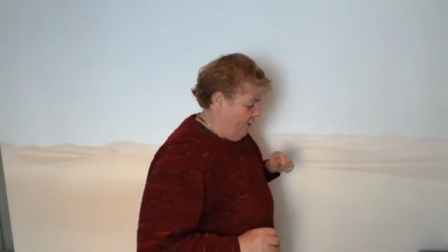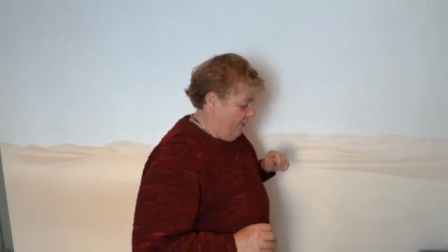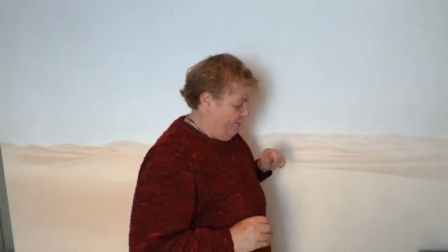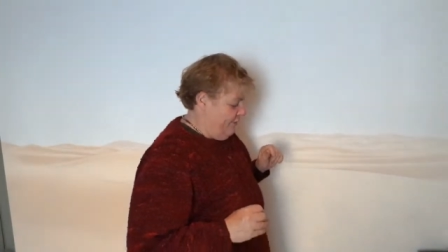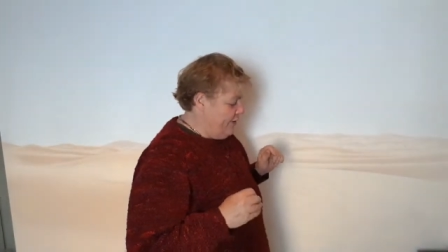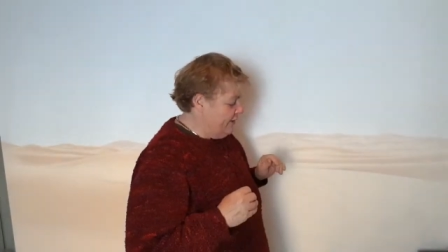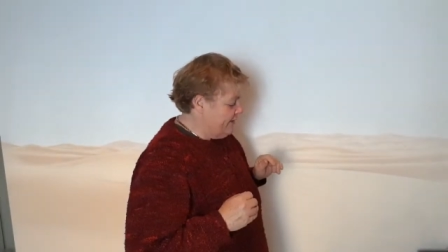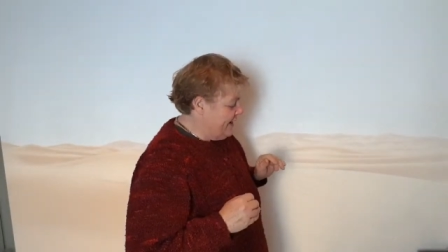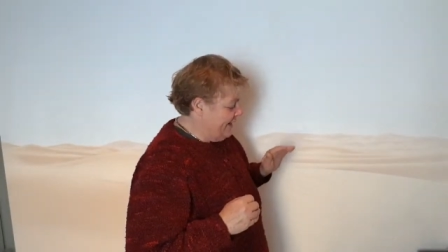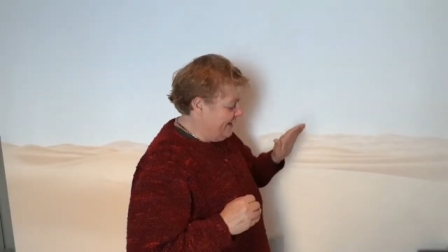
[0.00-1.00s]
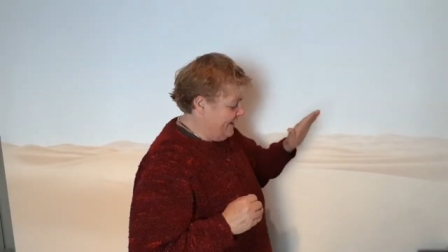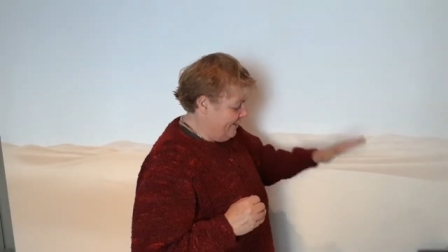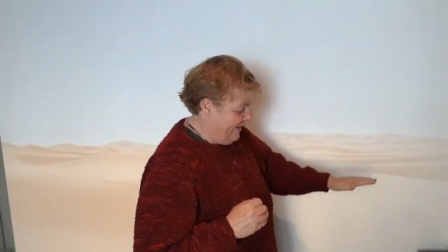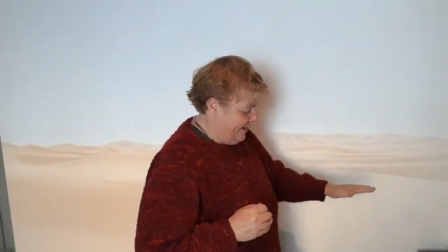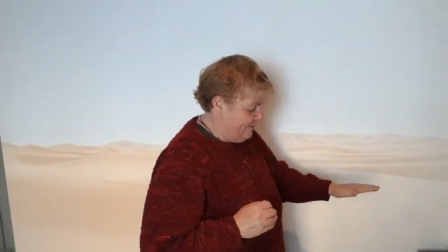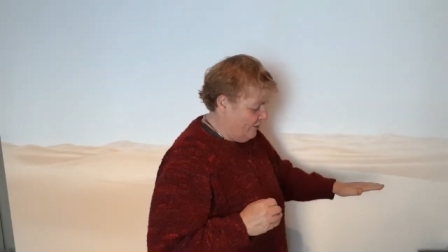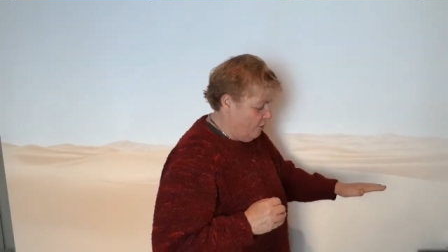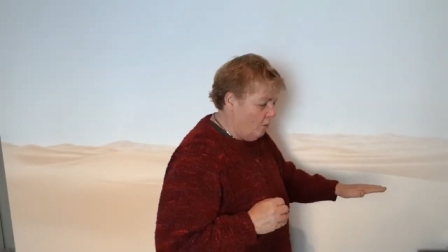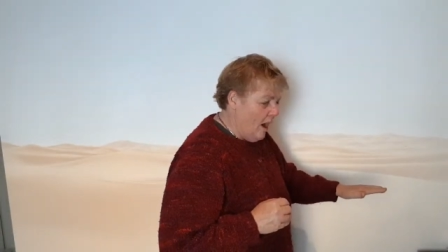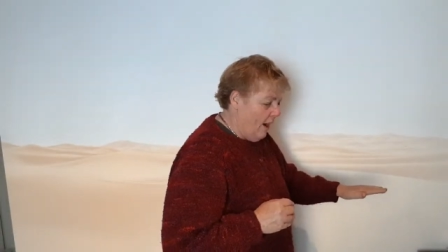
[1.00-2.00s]
the first kid did this.
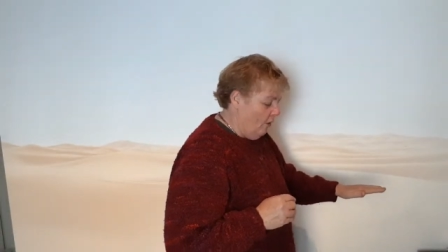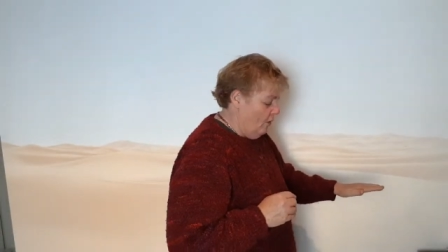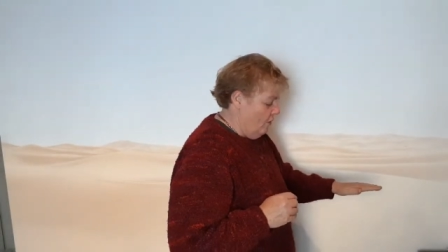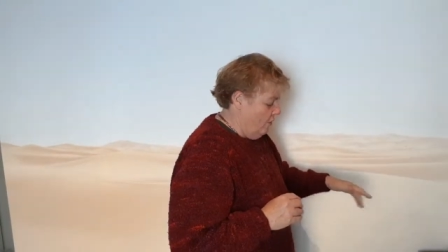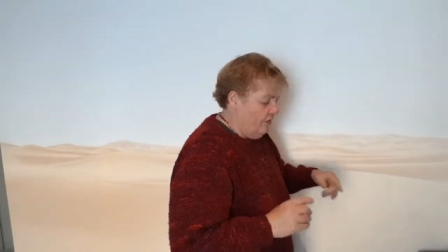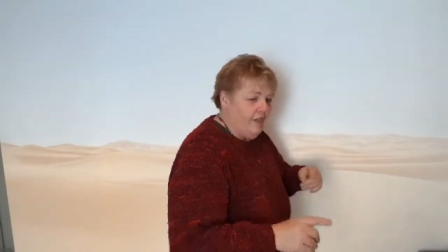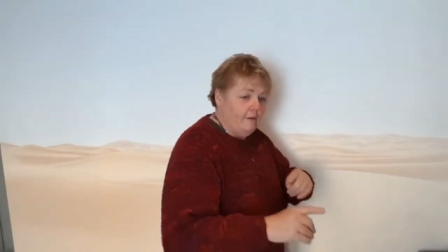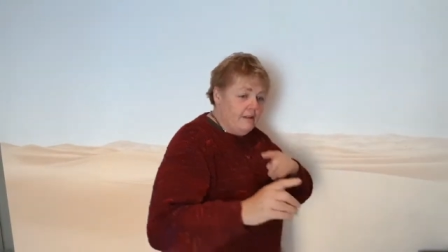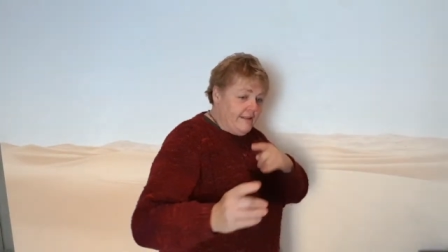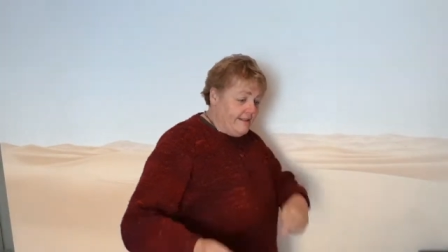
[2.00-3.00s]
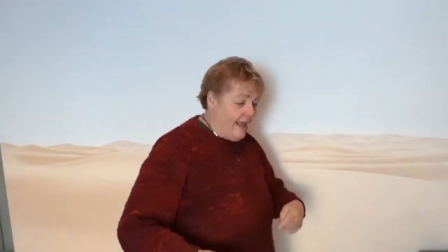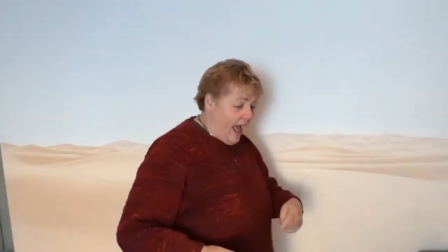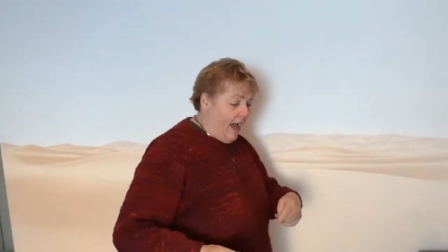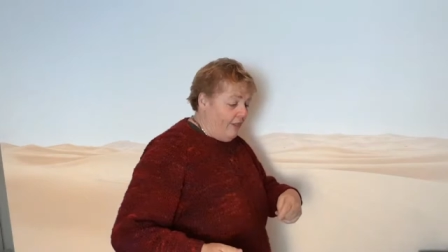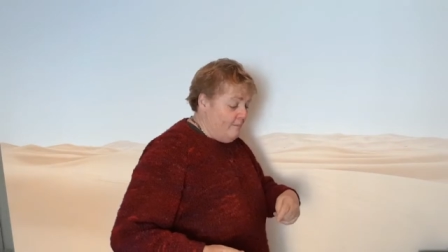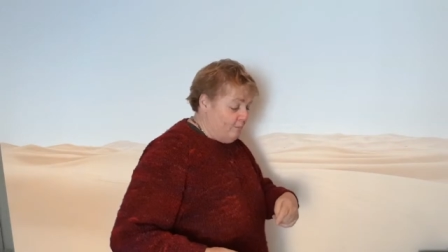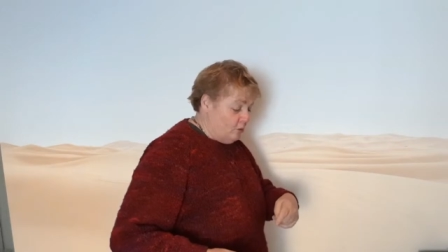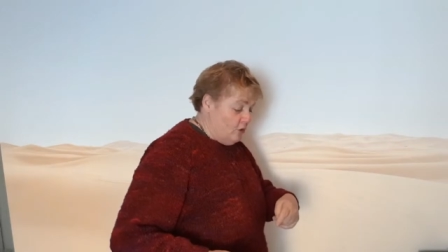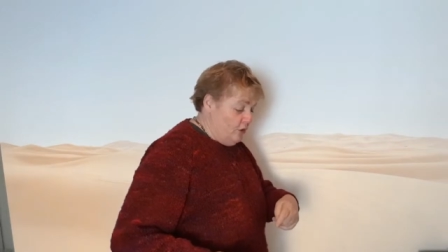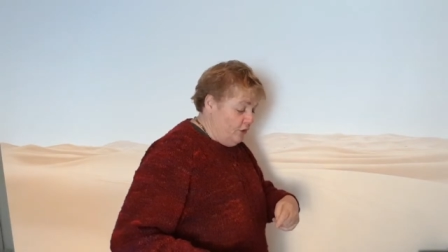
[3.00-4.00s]
Well, there was this other
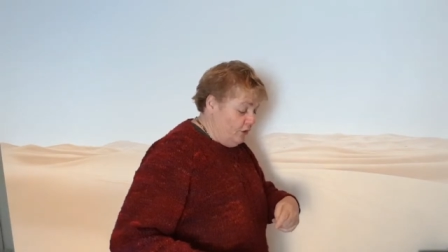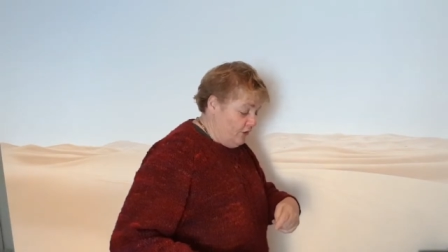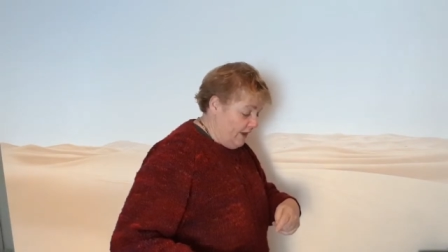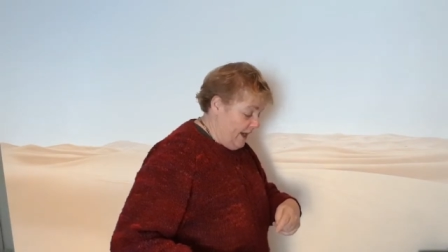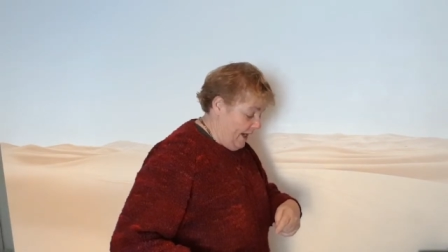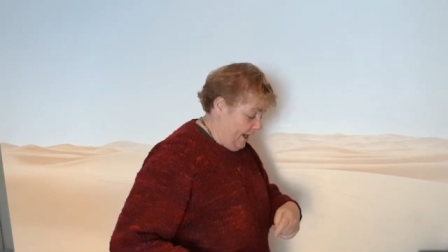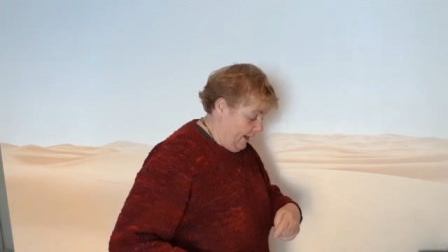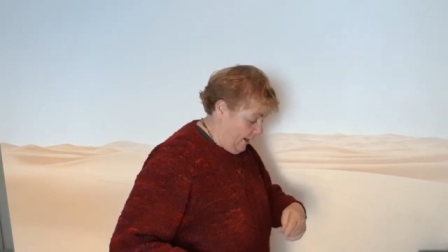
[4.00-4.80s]
bruiser kid.